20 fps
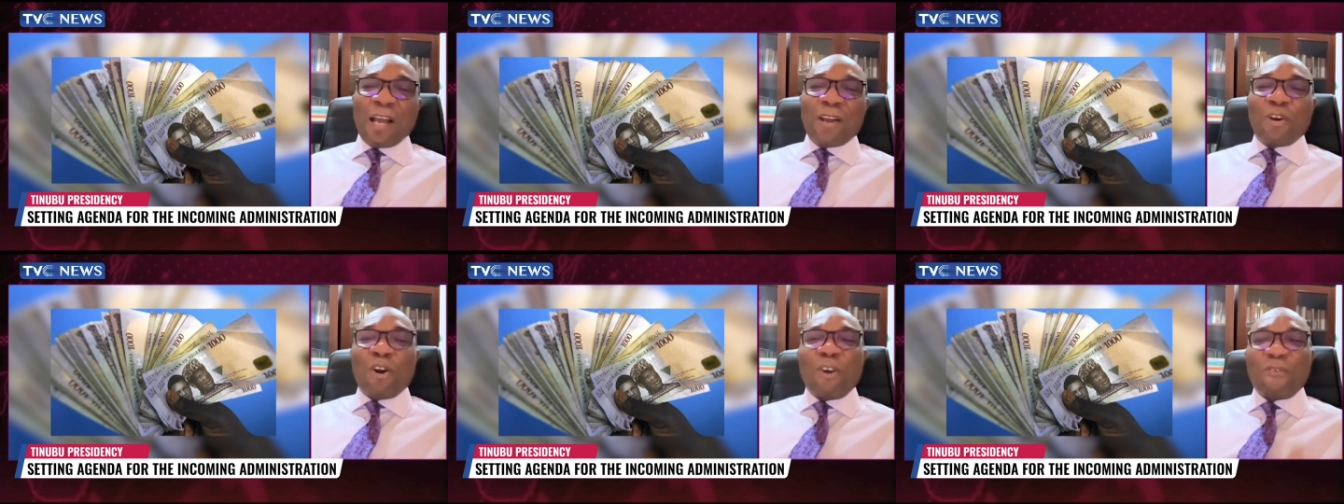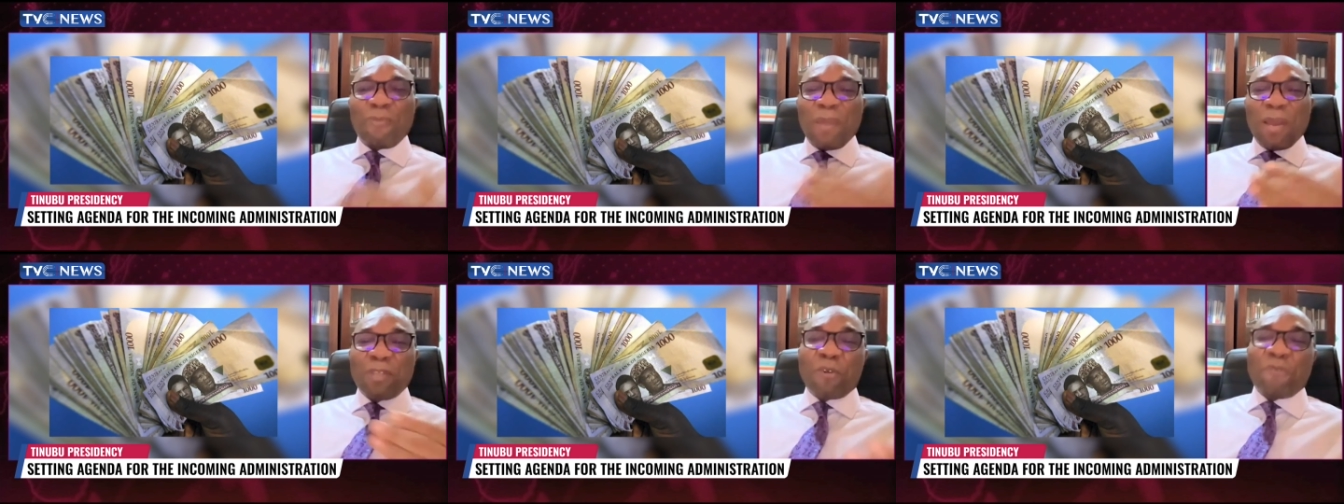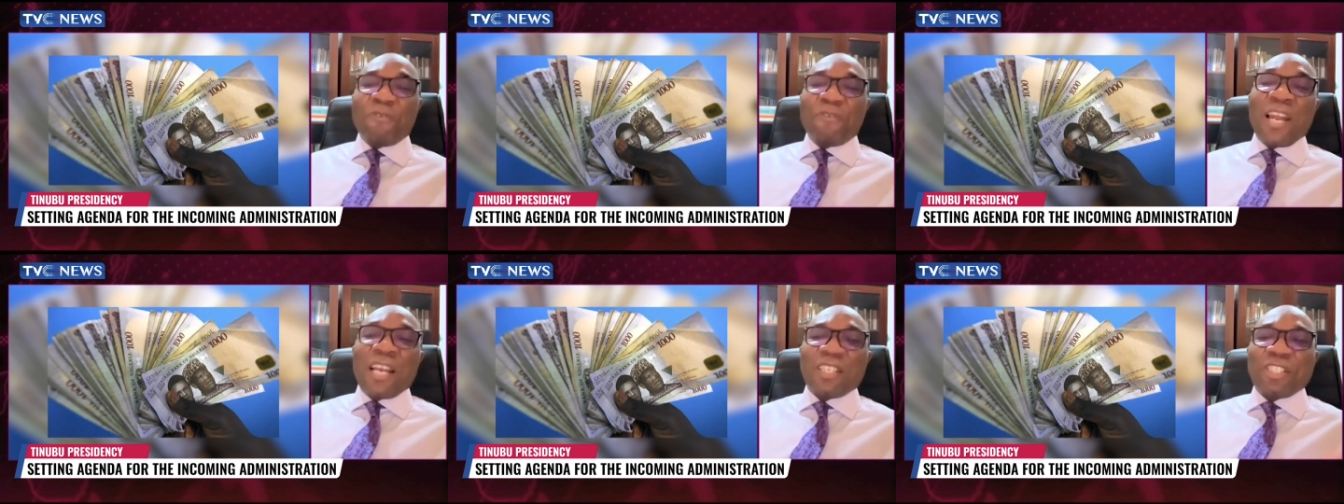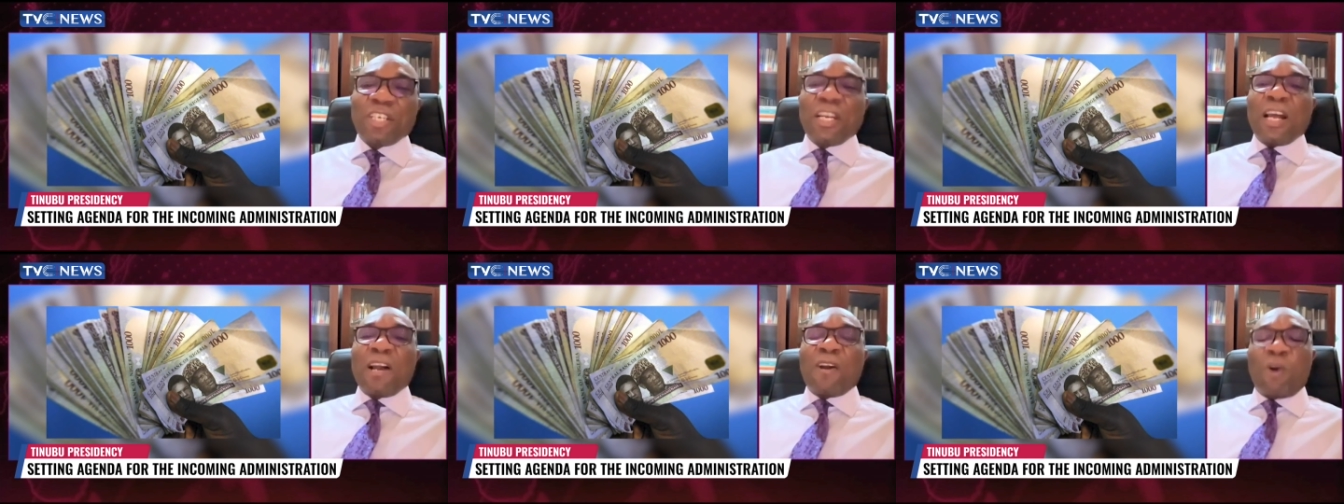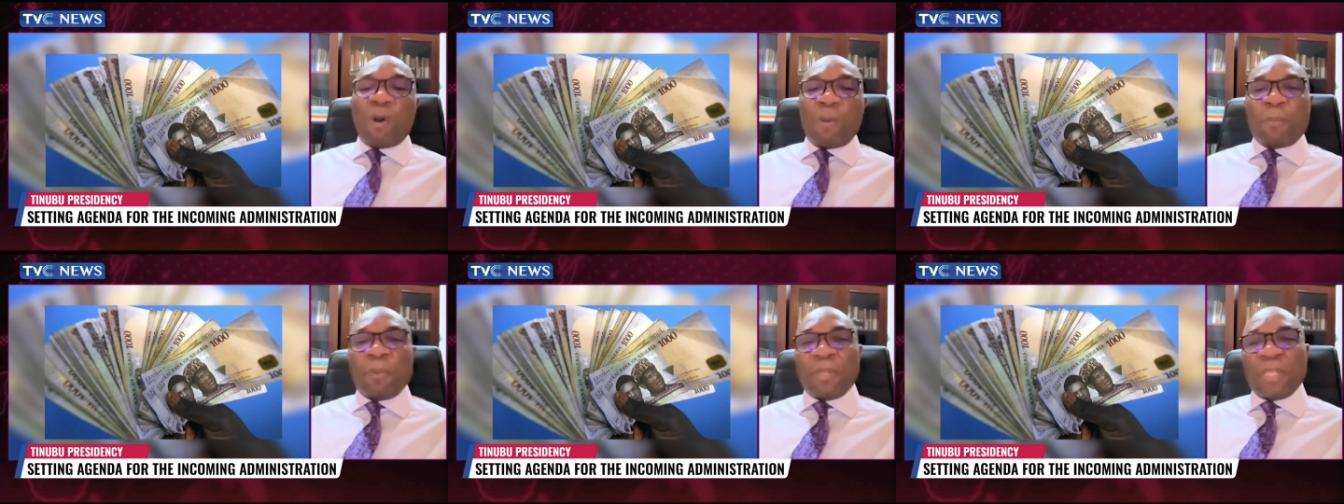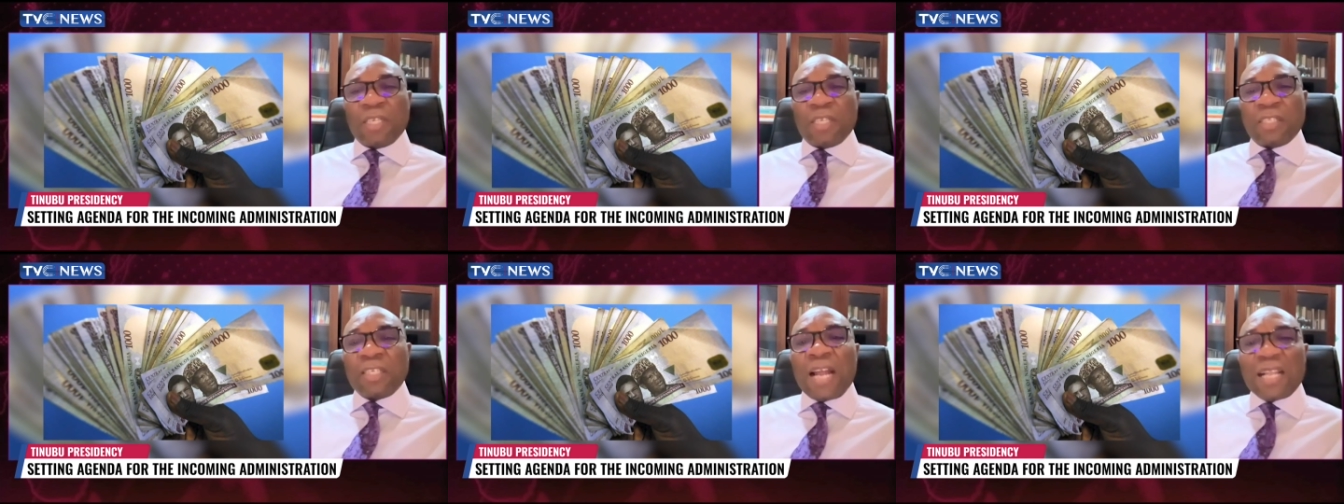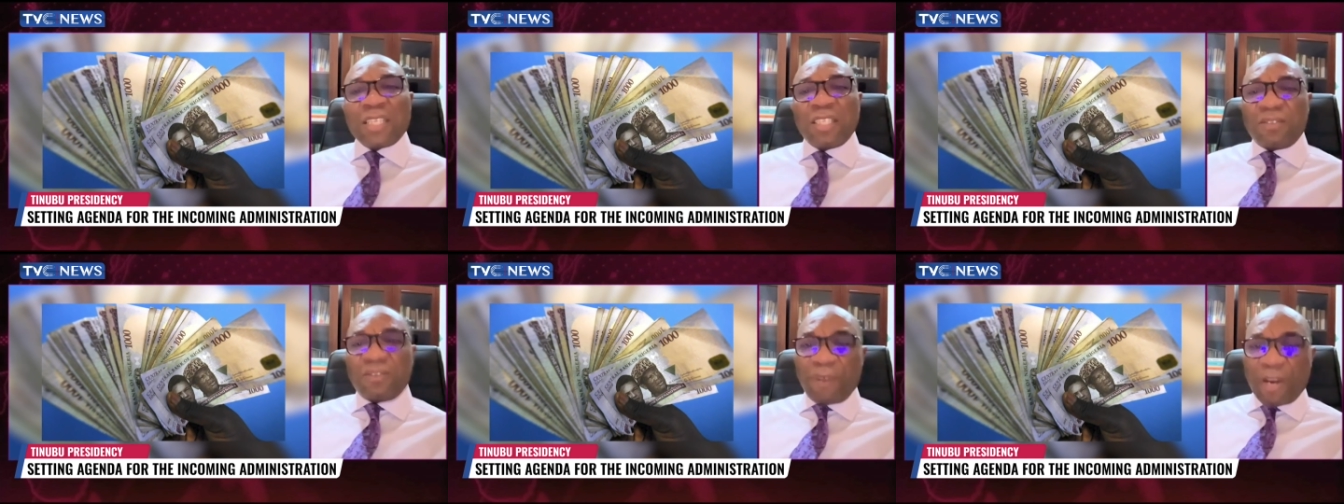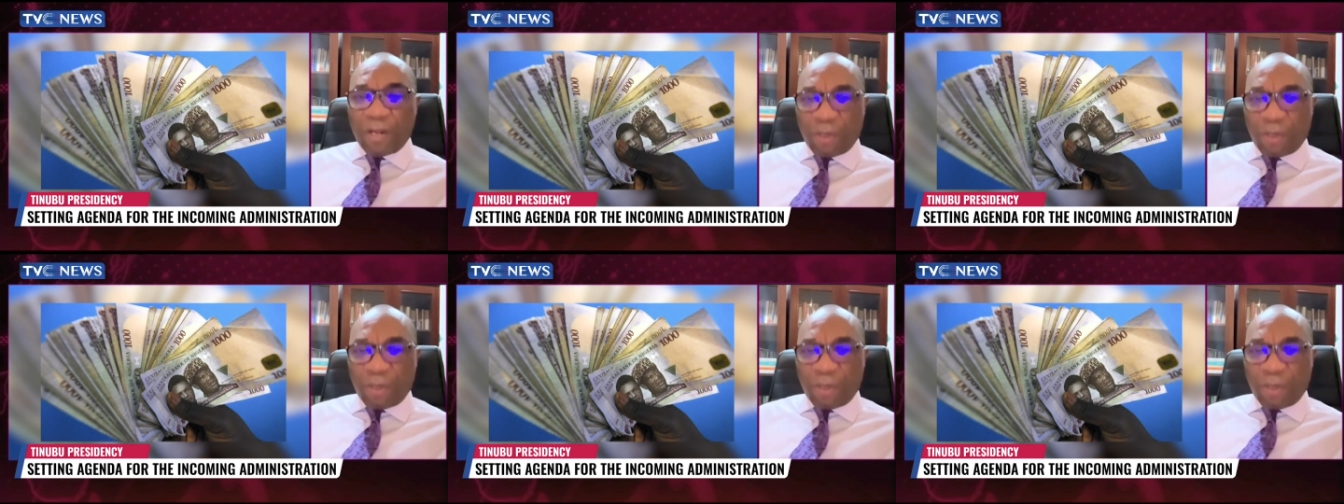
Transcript: uh, government of national competence.